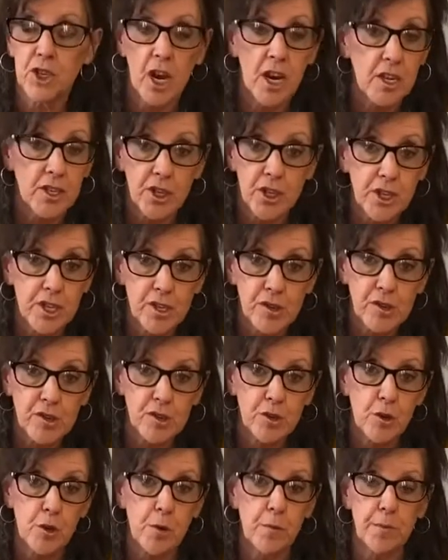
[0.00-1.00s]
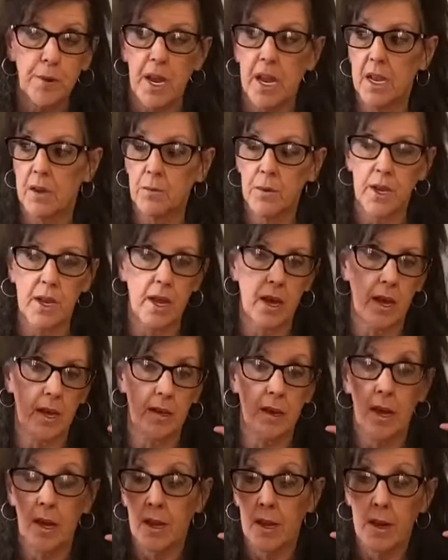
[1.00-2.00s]
uh, cheese soup, and we
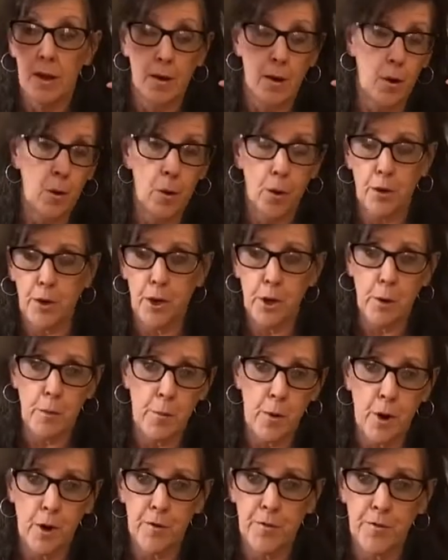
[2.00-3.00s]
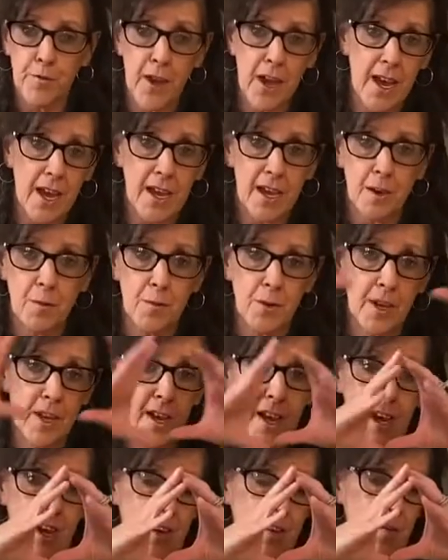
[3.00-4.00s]
had Oreo parfait, and we
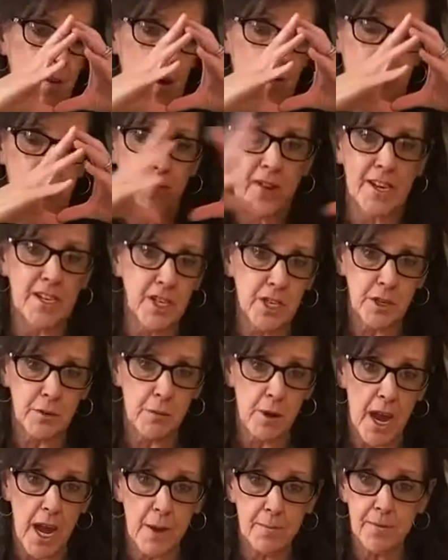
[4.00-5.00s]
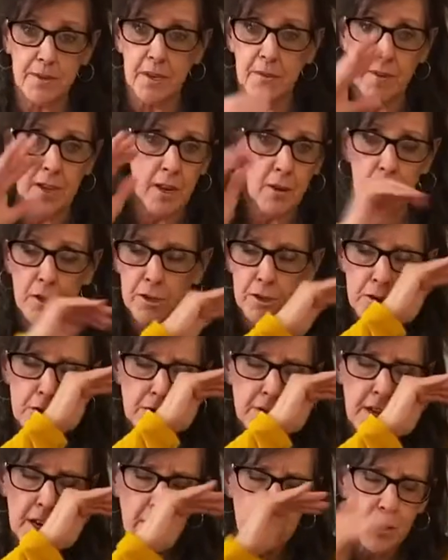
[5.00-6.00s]
had veggie wraps, and they all
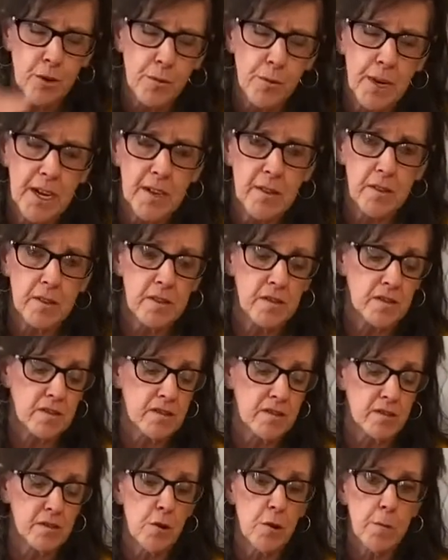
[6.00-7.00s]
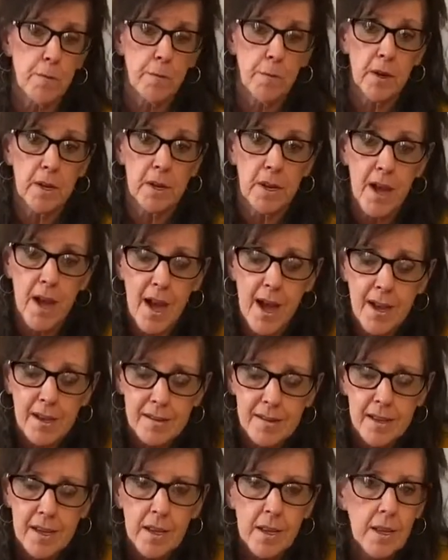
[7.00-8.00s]
turned out great. This soup,
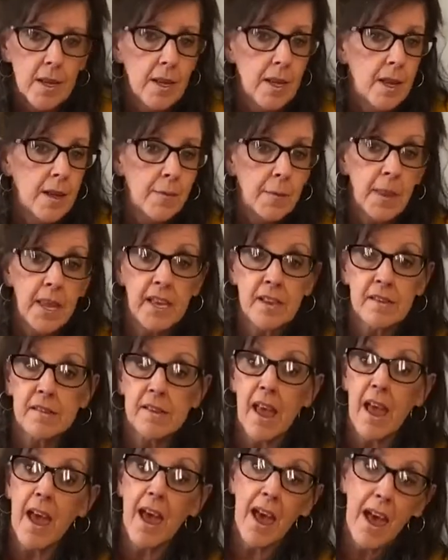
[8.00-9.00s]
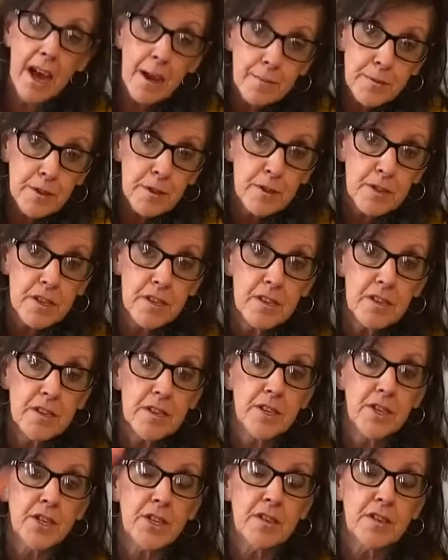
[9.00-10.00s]
guys, is absolutely
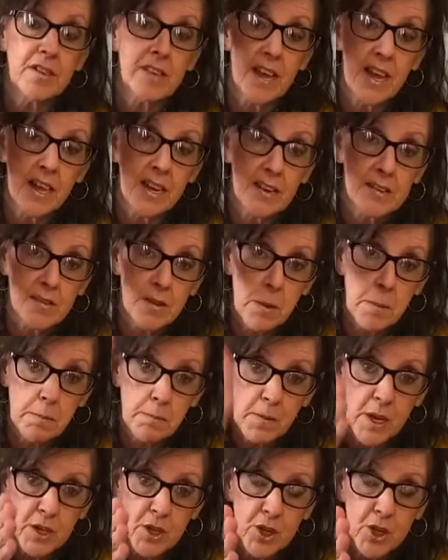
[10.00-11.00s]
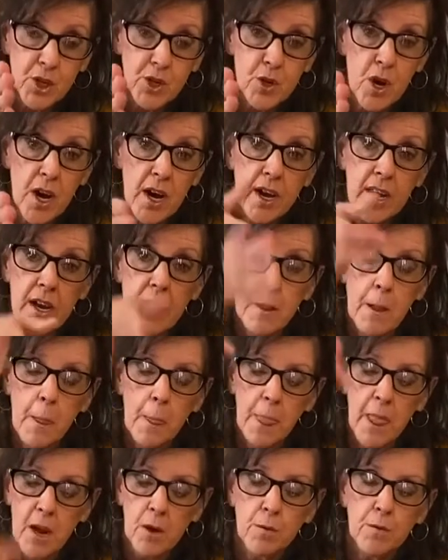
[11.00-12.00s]
delicious, and it's a must-try.
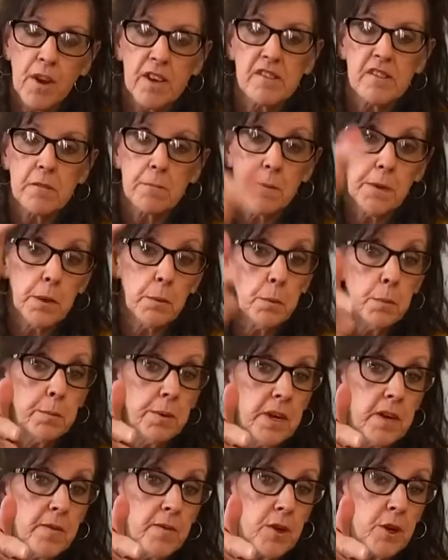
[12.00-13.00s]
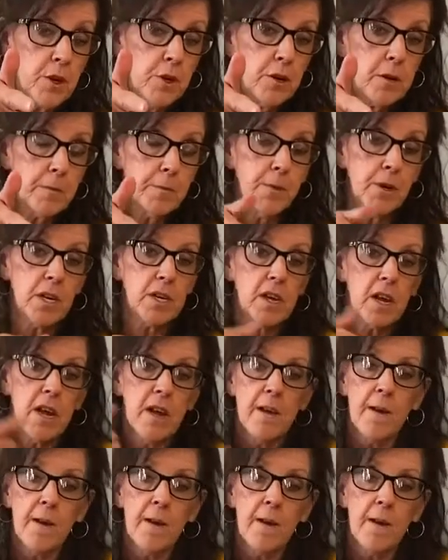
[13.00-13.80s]
Recipe will be in the cookbook.